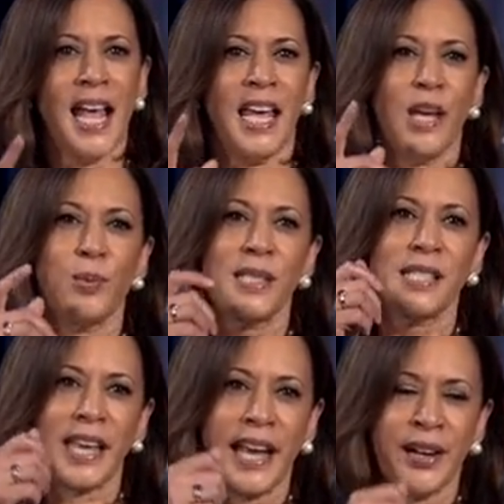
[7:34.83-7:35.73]
He was
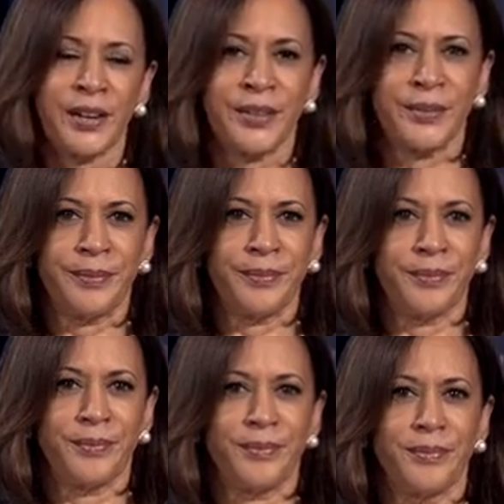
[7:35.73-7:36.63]
scared,
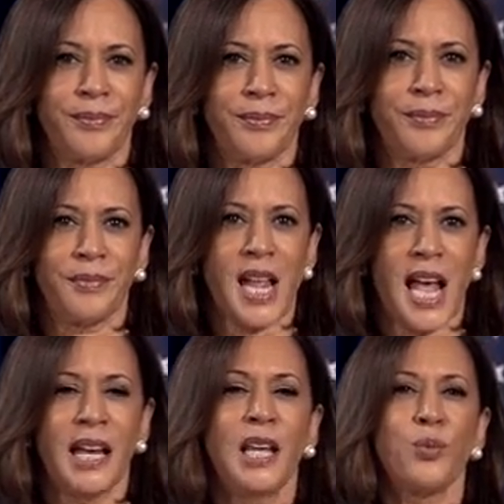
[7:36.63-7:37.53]

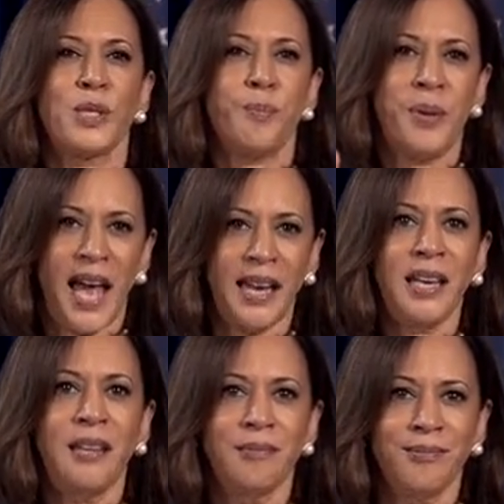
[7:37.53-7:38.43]
and he was
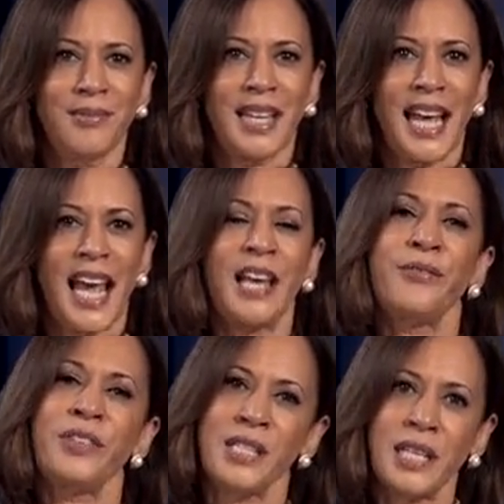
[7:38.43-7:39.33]
petty
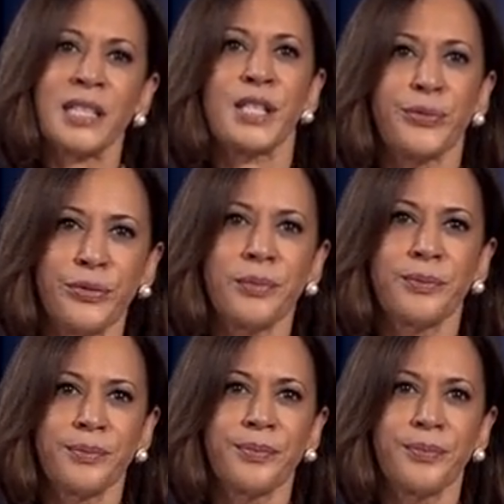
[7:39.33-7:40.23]
and vindictive.
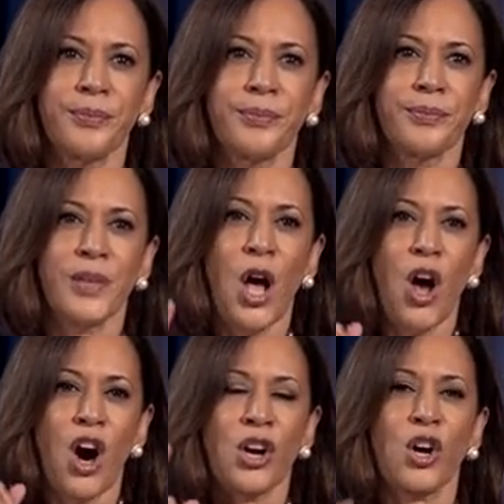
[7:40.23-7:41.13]

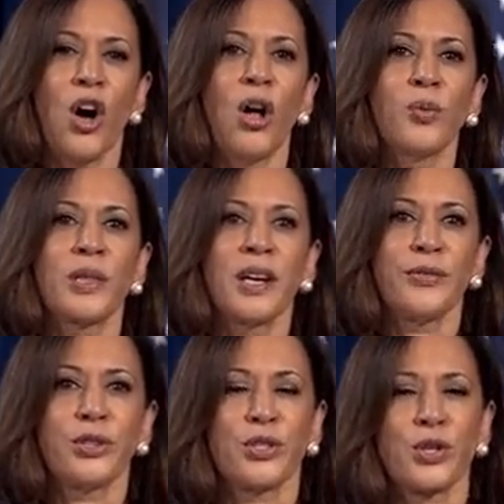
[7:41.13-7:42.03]
On a call with
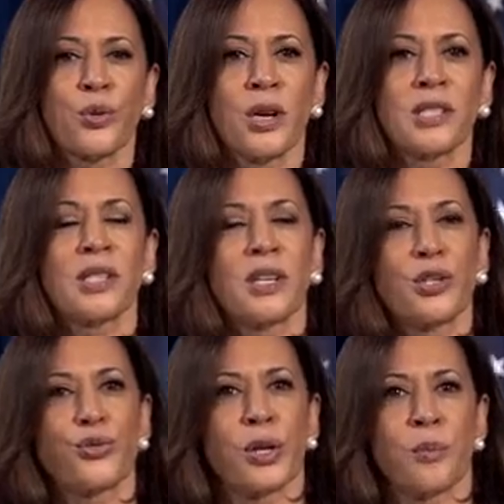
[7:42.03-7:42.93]
governors across the
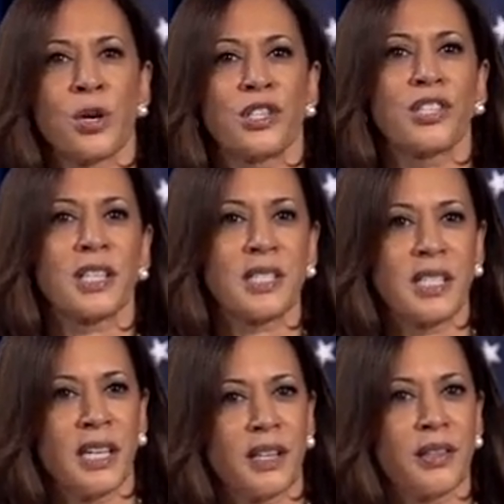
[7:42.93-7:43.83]
country on March
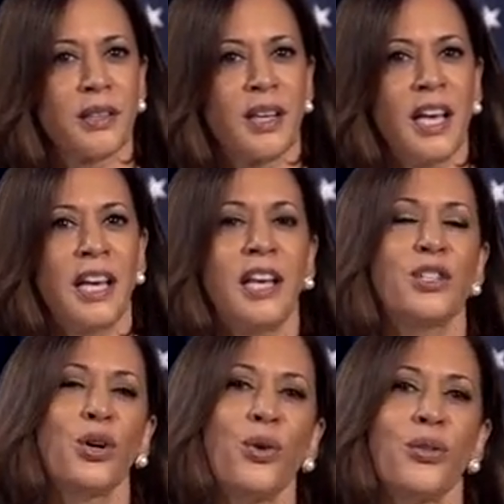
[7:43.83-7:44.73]
16th, he
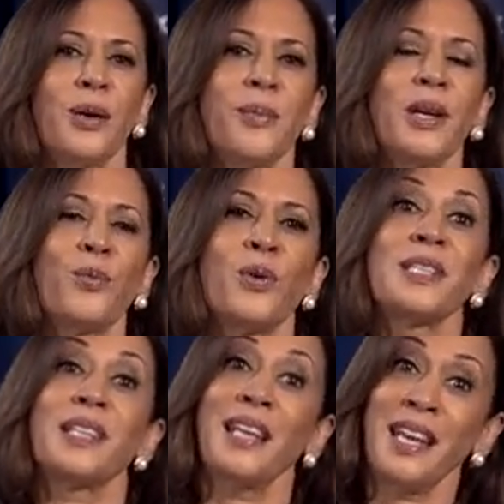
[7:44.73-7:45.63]
told them it
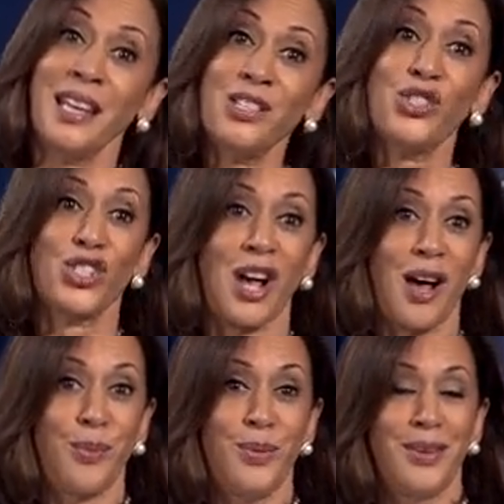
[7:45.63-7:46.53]
wasn't his
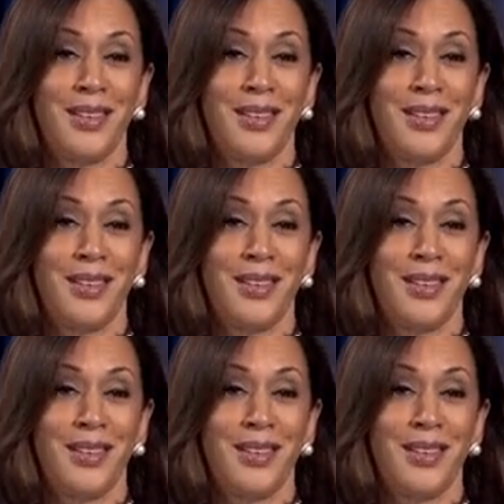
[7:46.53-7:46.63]
job